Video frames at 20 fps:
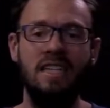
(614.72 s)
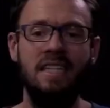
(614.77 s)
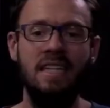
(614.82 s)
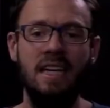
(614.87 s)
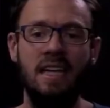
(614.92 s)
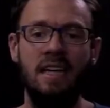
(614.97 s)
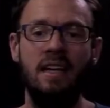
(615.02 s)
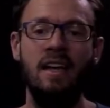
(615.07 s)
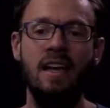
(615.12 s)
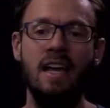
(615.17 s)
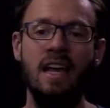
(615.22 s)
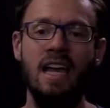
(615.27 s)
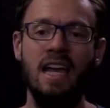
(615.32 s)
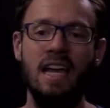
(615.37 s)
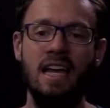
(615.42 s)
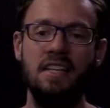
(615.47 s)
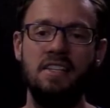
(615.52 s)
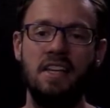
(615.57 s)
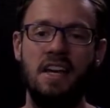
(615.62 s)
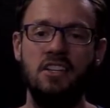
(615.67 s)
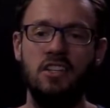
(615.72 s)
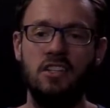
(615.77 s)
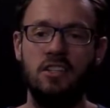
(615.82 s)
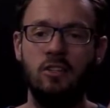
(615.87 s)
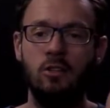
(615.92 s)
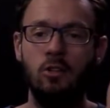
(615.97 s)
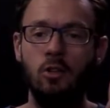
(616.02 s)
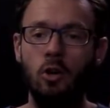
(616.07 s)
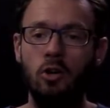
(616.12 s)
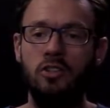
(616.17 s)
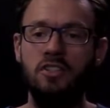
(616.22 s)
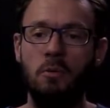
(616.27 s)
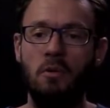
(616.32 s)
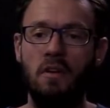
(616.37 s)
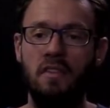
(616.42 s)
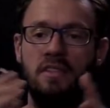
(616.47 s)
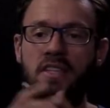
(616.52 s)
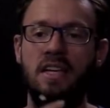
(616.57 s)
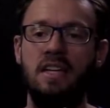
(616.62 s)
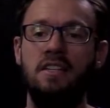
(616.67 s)
I did is I just looked at
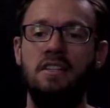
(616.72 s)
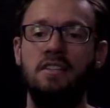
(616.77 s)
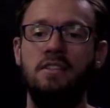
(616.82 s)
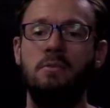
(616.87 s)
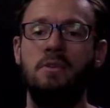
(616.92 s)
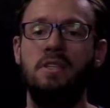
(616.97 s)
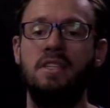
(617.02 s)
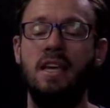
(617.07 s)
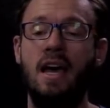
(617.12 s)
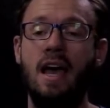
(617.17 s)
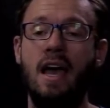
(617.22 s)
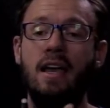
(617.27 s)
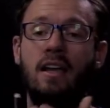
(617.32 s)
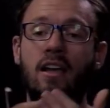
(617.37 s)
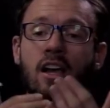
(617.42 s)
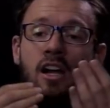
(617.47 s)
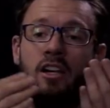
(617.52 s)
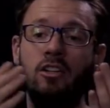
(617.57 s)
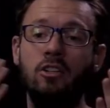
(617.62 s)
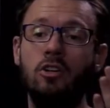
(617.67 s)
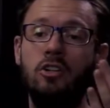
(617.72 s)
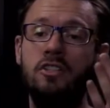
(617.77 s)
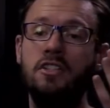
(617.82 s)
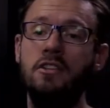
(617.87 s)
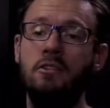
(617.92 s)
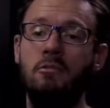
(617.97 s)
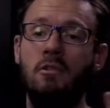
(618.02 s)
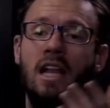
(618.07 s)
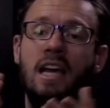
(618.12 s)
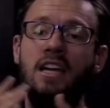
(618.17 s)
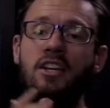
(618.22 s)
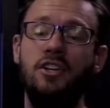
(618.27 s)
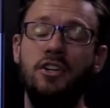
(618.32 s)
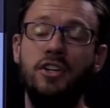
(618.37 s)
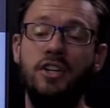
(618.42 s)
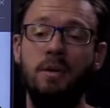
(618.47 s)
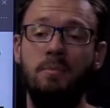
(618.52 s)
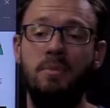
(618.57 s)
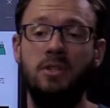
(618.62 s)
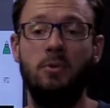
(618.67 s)
what the sentence was saying, looked at the
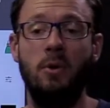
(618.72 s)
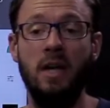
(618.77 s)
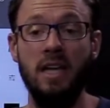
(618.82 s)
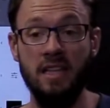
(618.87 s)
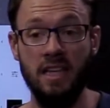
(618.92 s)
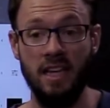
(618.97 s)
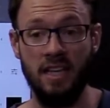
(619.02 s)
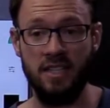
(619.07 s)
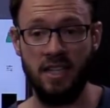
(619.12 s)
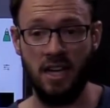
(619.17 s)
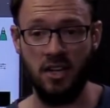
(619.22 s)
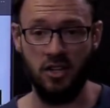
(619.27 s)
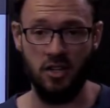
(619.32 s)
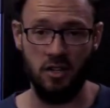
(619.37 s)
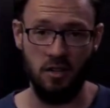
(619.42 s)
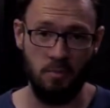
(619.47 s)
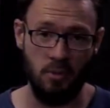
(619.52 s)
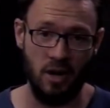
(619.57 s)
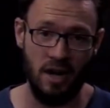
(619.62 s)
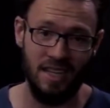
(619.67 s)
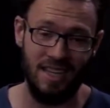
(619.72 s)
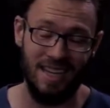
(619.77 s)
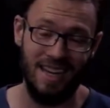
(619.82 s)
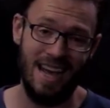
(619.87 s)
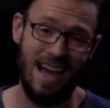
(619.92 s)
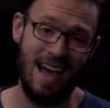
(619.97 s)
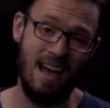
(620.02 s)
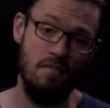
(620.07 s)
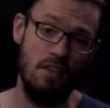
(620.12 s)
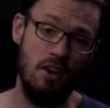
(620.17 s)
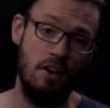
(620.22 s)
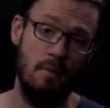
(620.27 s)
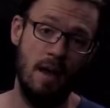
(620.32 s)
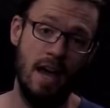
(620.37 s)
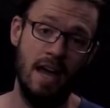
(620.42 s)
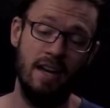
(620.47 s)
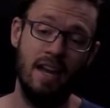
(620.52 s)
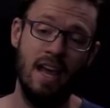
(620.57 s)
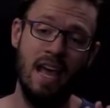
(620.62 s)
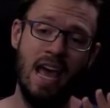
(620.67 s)
relationship between the extension of the predicate and the
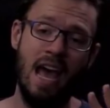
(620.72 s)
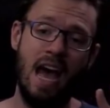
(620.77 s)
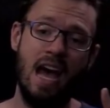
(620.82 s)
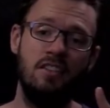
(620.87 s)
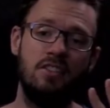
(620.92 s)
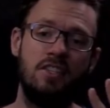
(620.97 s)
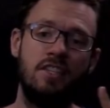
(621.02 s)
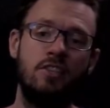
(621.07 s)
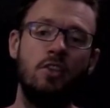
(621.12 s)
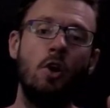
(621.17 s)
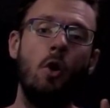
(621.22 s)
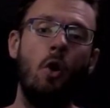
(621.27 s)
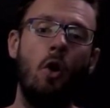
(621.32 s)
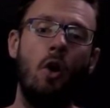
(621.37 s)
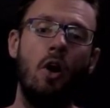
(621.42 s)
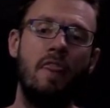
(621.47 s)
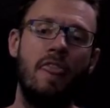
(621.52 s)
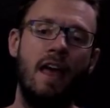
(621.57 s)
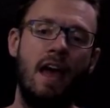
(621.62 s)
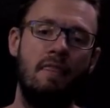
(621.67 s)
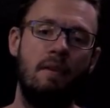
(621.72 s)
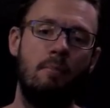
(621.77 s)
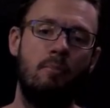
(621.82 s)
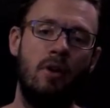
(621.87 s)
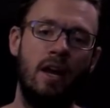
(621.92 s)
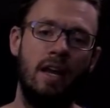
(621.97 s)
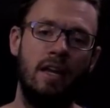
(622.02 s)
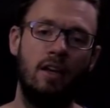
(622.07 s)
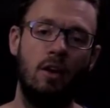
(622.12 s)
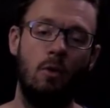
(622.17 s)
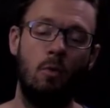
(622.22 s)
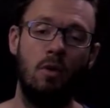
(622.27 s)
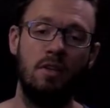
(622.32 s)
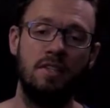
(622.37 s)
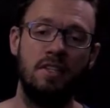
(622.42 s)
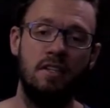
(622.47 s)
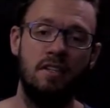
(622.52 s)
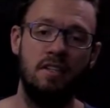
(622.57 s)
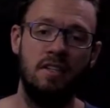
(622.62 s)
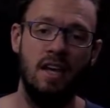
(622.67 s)
domain, and saw that the predicate
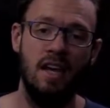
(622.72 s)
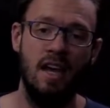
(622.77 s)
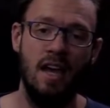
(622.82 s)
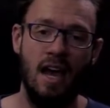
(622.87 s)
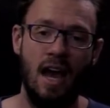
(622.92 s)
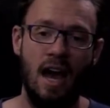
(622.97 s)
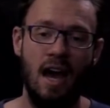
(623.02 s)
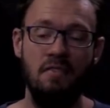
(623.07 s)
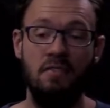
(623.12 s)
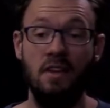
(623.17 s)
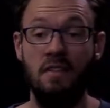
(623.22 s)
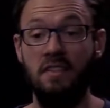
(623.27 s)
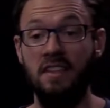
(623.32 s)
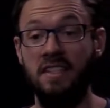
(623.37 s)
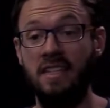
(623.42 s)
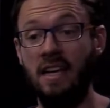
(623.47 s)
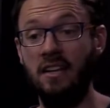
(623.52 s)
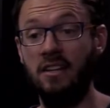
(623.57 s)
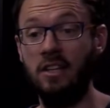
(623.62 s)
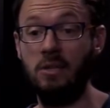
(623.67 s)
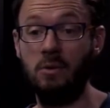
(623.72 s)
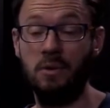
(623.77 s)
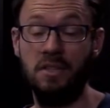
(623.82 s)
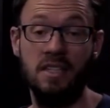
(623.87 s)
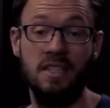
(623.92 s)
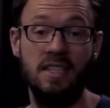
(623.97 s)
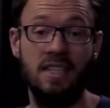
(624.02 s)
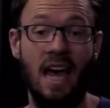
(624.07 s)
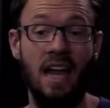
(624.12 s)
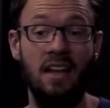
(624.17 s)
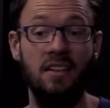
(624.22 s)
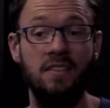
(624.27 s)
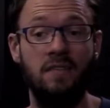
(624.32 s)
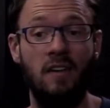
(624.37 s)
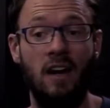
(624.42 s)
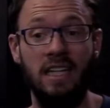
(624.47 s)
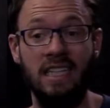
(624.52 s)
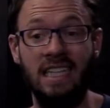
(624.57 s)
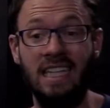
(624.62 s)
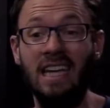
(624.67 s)
wasn't, that the sentence wasn't
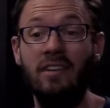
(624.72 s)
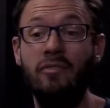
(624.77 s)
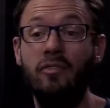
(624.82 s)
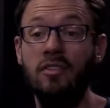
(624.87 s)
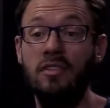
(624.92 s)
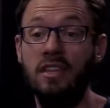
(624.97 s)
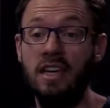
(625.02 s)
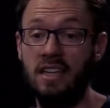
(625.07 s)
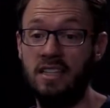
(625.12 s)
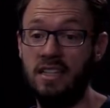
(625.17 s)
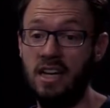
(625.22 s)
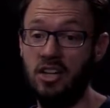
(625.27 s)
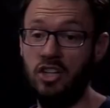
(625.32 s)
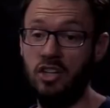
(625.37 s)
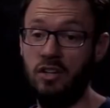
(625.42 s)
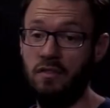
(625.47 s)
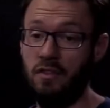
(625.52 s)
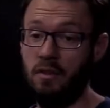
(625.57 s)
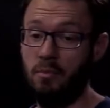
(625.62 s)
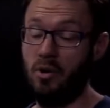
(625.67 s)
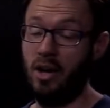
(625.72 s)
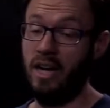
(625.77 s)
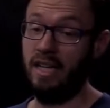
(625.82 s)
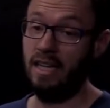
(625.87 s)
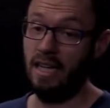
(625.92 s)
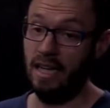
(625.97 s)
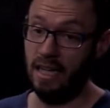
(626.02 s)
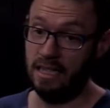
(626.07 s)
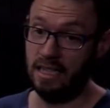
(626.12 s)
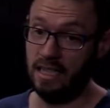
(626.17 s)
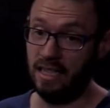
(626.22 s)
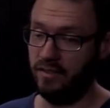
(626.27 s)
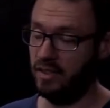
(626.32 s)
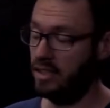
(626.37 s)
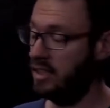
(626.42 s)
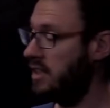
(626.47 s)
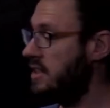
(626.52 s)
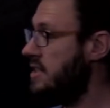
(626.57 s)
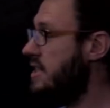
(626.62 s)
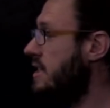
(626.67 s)
satisfied given the extension for the predicate and
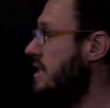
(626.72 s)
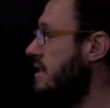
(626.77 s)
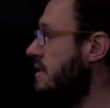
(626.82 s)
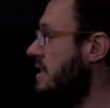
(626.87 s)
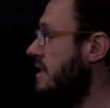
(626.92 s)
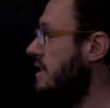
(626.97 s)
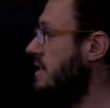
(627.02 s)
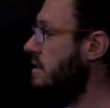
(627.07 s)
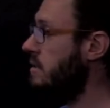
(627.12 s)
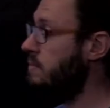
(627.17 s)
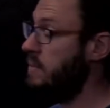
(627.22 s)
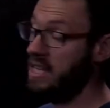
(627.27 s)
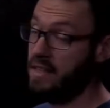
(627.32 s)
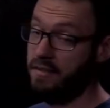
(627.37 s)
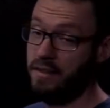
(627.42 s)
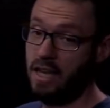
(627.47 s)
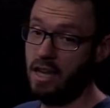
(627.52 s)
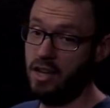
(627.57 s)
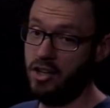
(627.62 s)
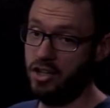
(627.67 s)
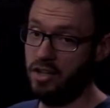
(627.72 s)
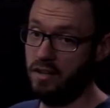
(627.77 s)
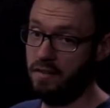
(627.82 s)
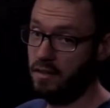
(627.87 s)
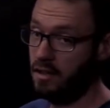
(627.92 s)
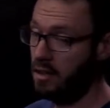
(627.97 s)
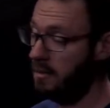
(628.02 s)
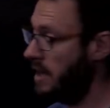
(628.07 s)
given this specification of the